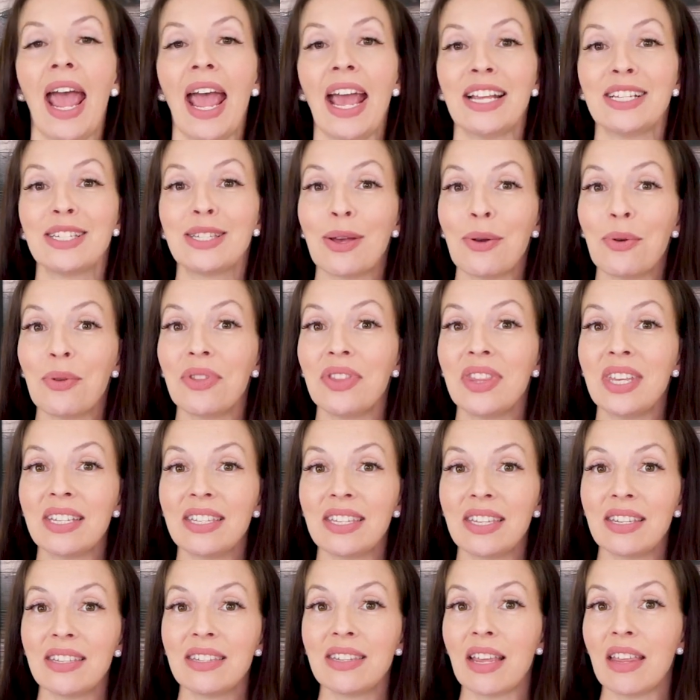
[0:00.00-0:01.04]
So
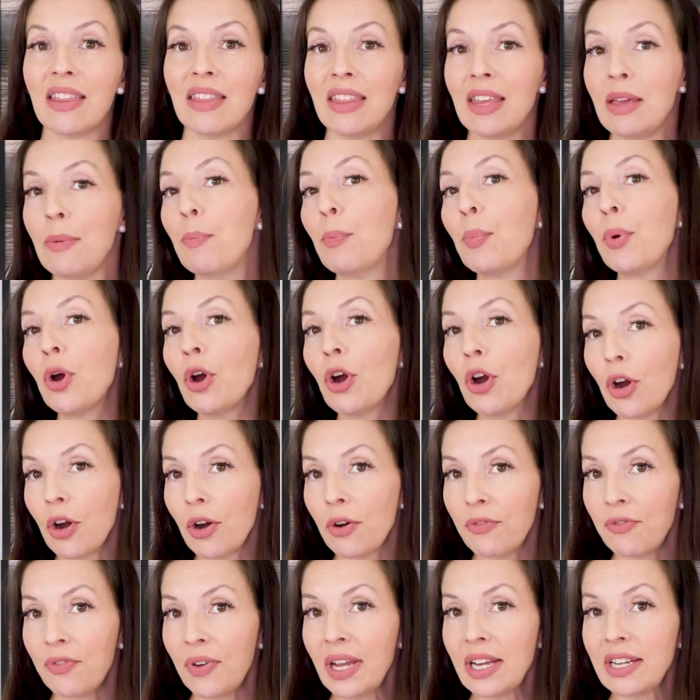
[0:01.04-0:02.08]
this is the
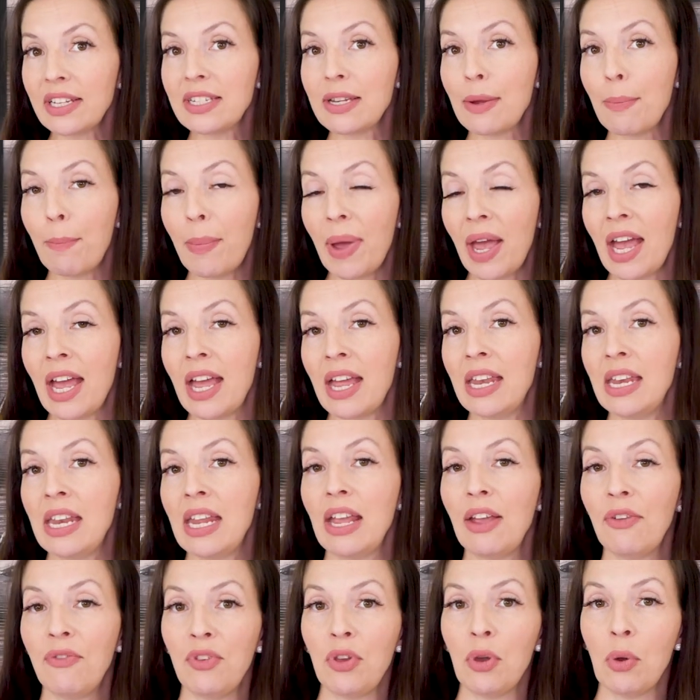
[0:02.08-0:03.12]
perfect pen
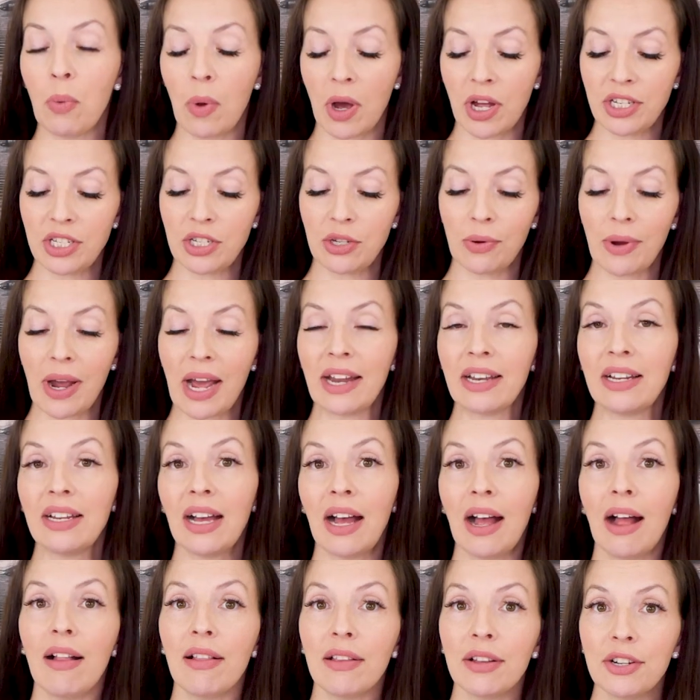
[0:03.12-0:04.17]
if you want to add
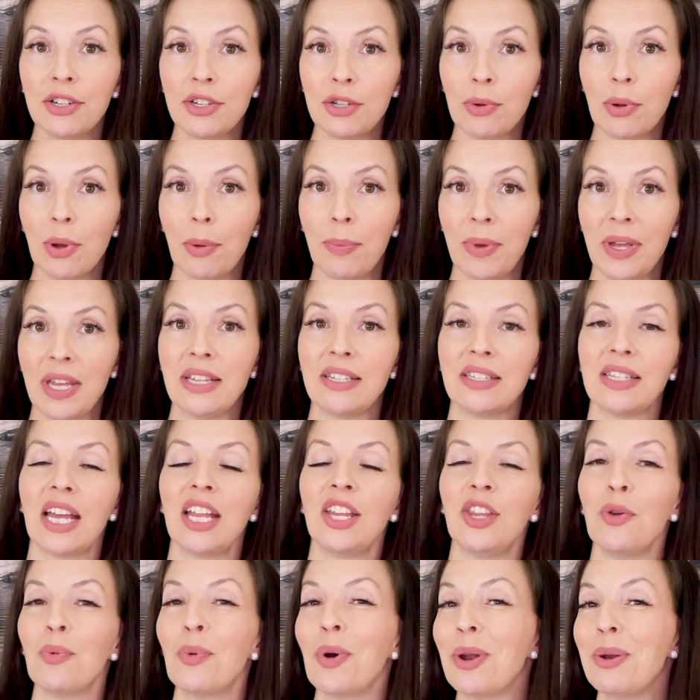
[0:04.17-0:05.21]
color to a piece
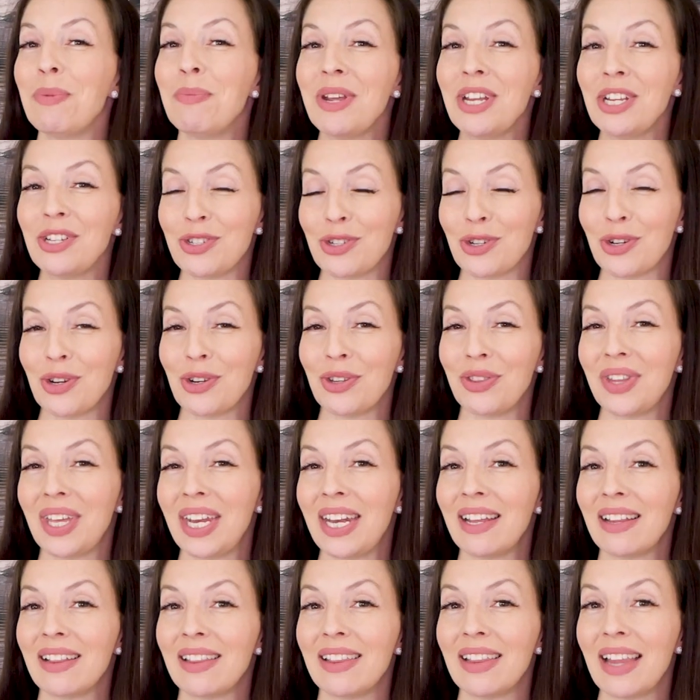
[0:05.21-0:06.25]
and you want to make sure that
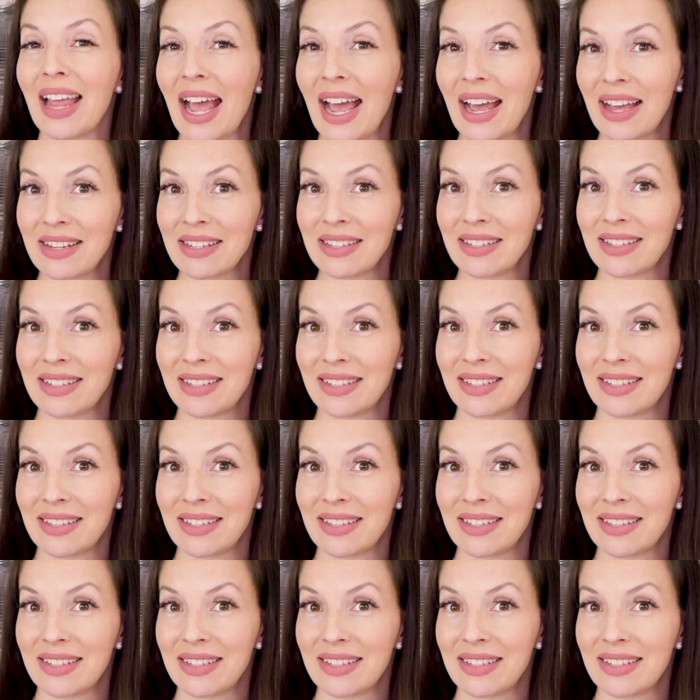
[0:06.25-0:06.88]
it lasts.